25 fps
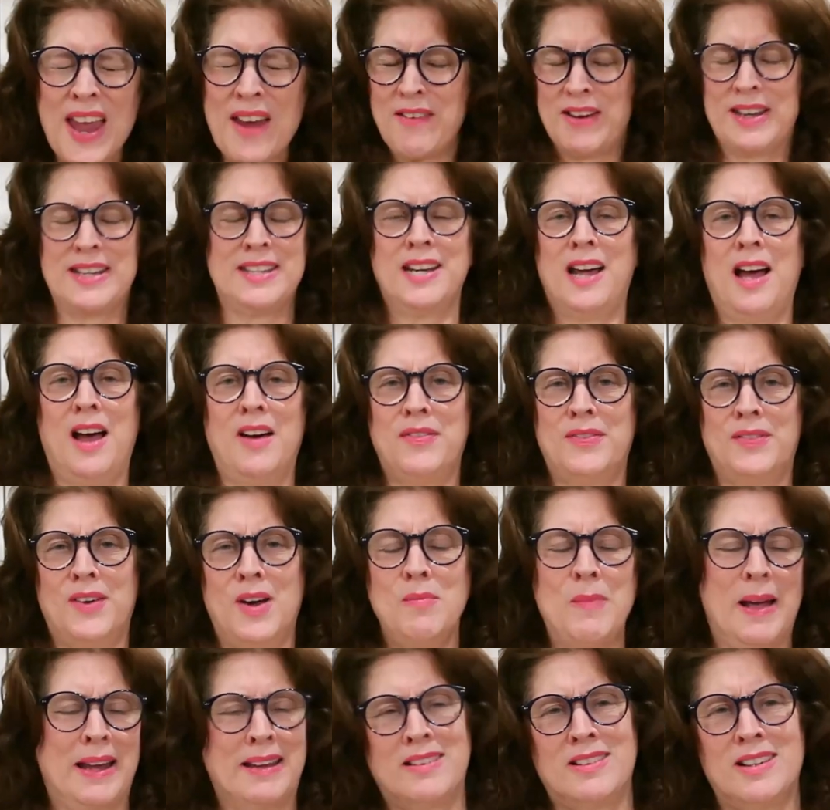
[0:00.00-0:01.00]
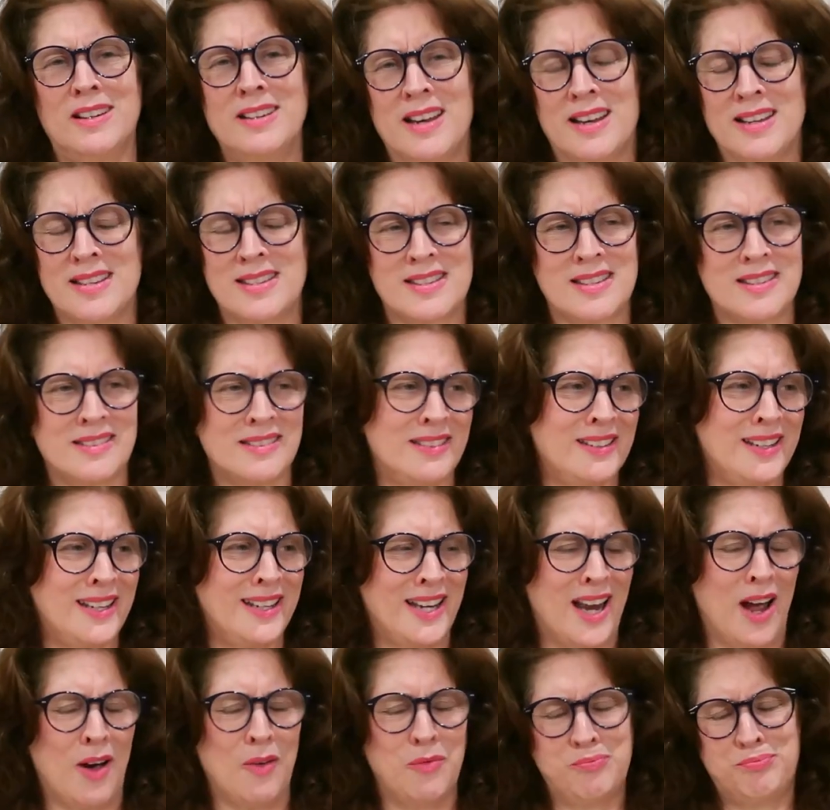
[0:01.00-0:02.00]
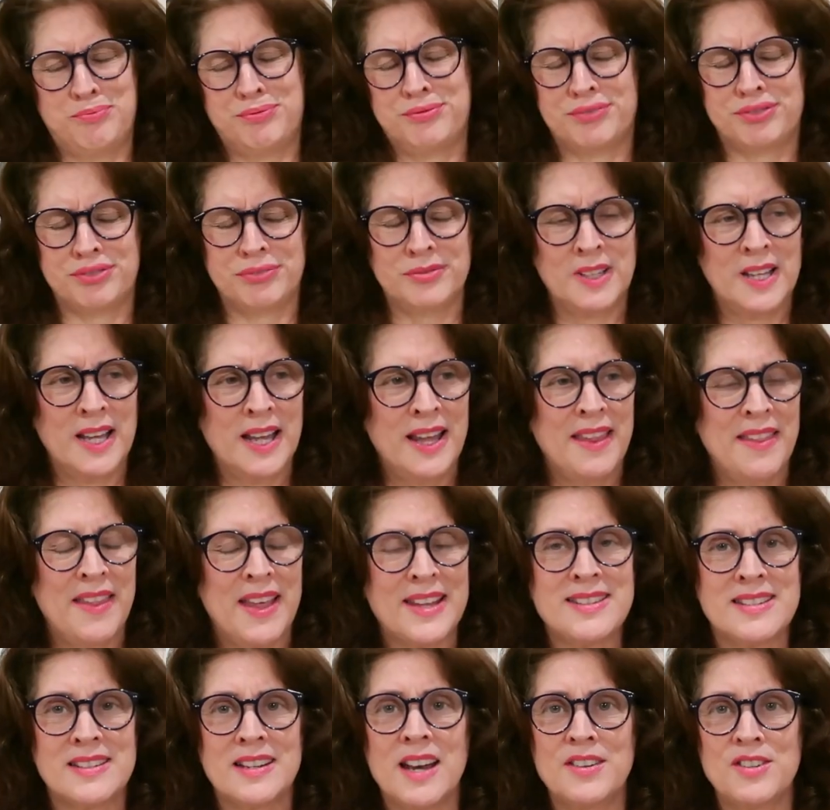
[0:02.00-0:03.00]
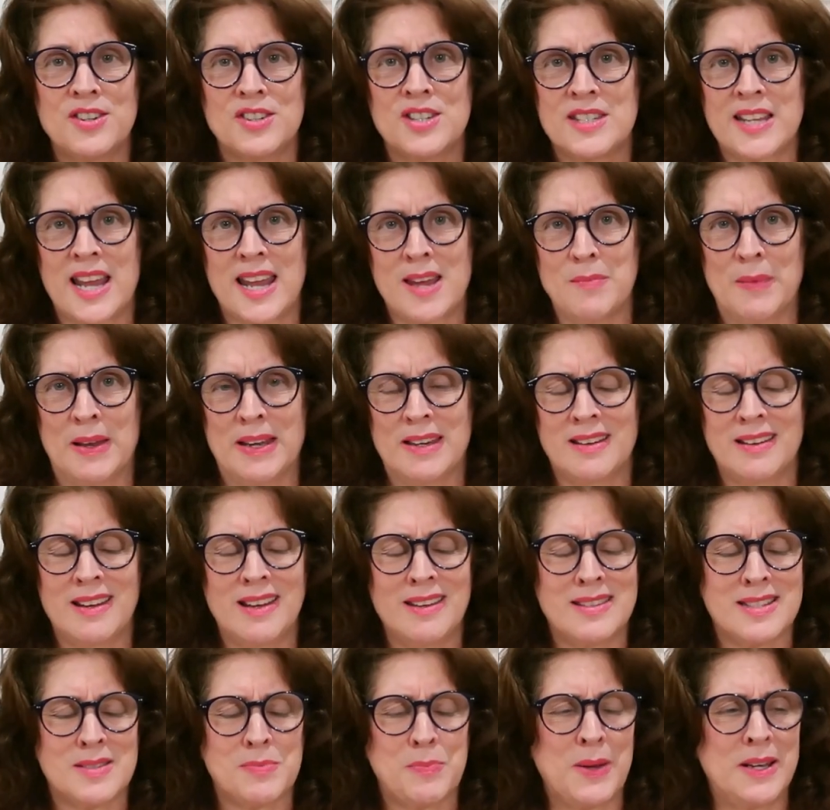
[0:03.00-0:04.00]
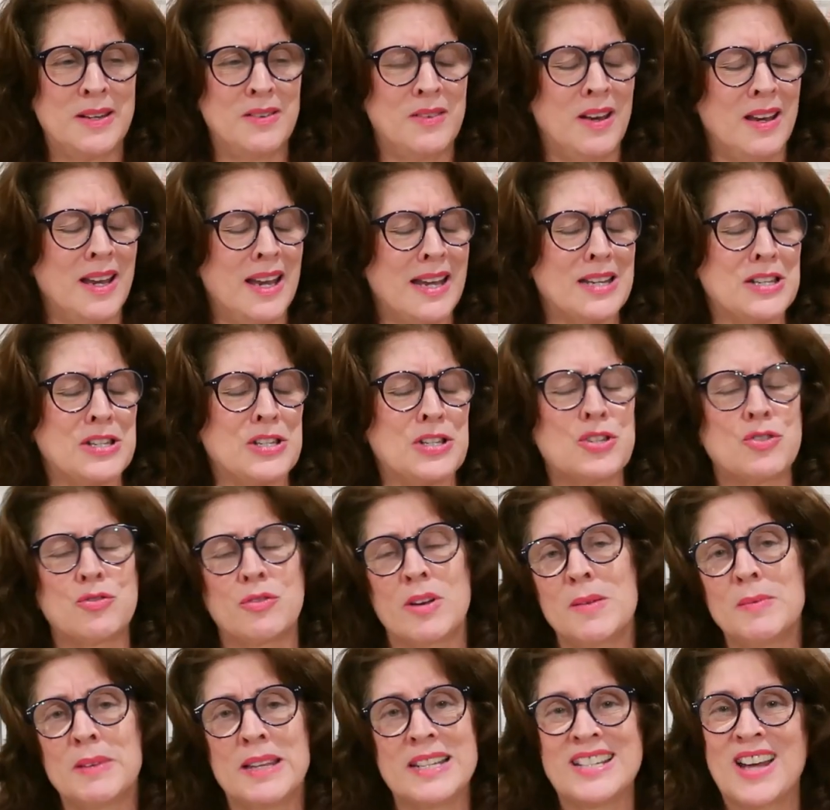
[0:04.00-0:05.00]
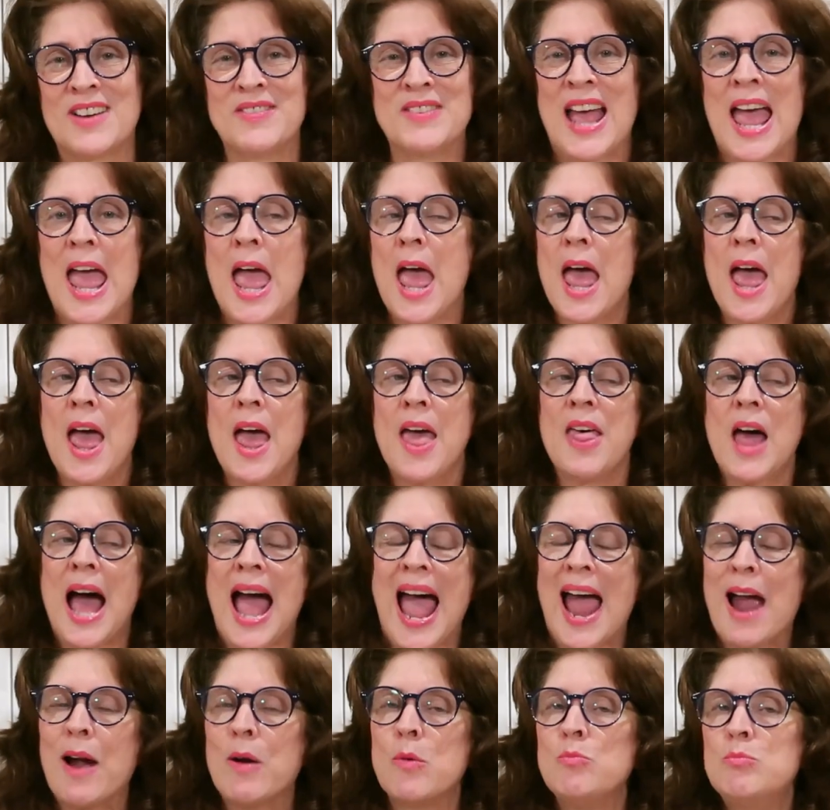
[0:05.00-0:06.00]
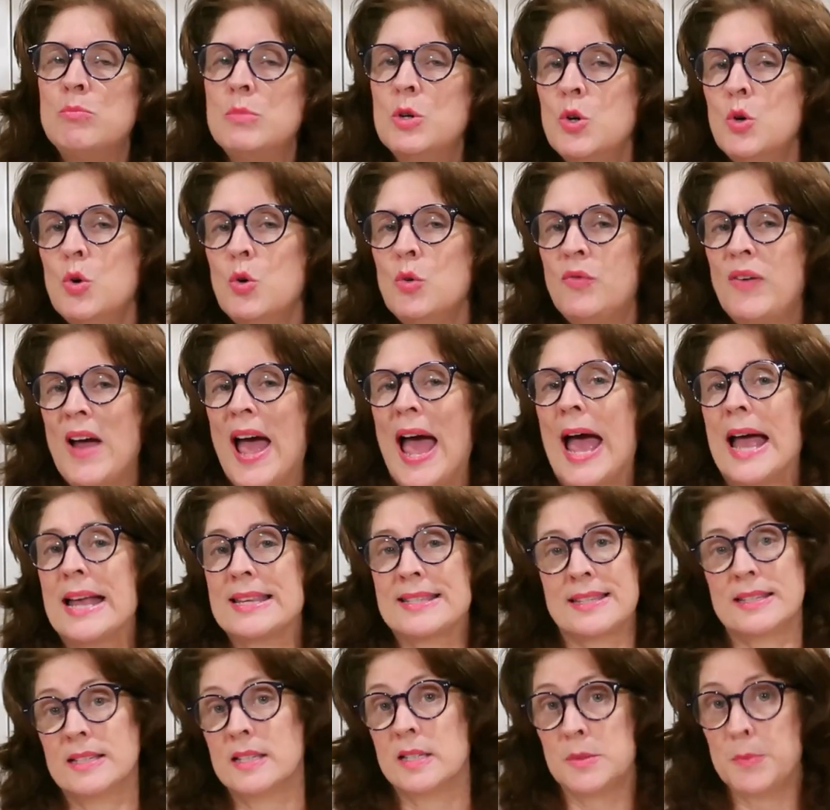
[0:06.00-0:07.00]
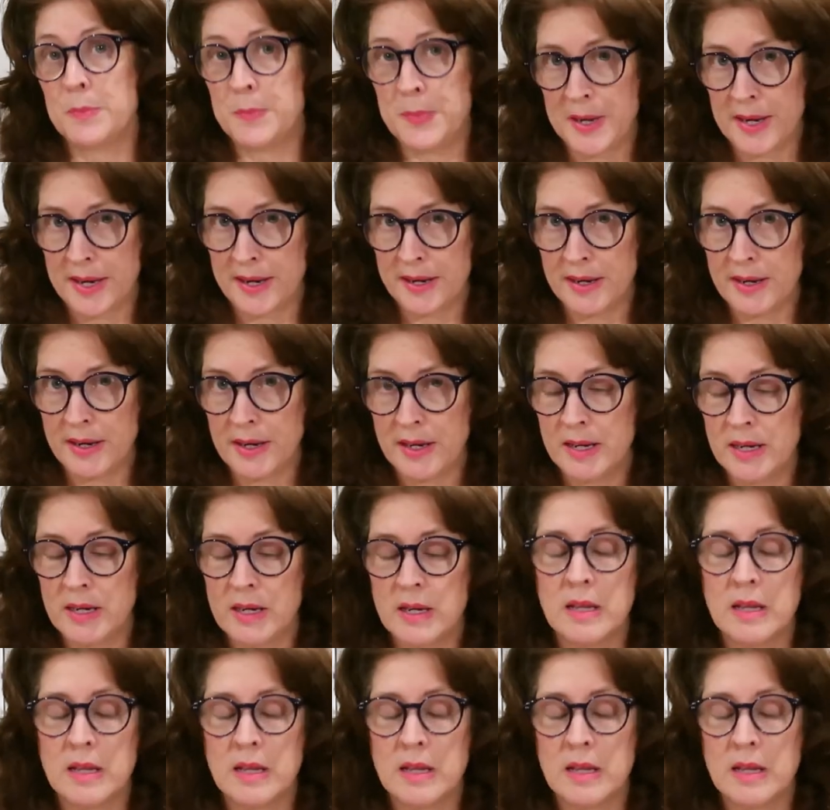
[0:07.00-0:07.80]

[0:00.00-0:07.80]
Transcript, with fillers: Very tough. Oh my goodness. You know, that's an understatement. It's been extremely tough. Our move hasn't been,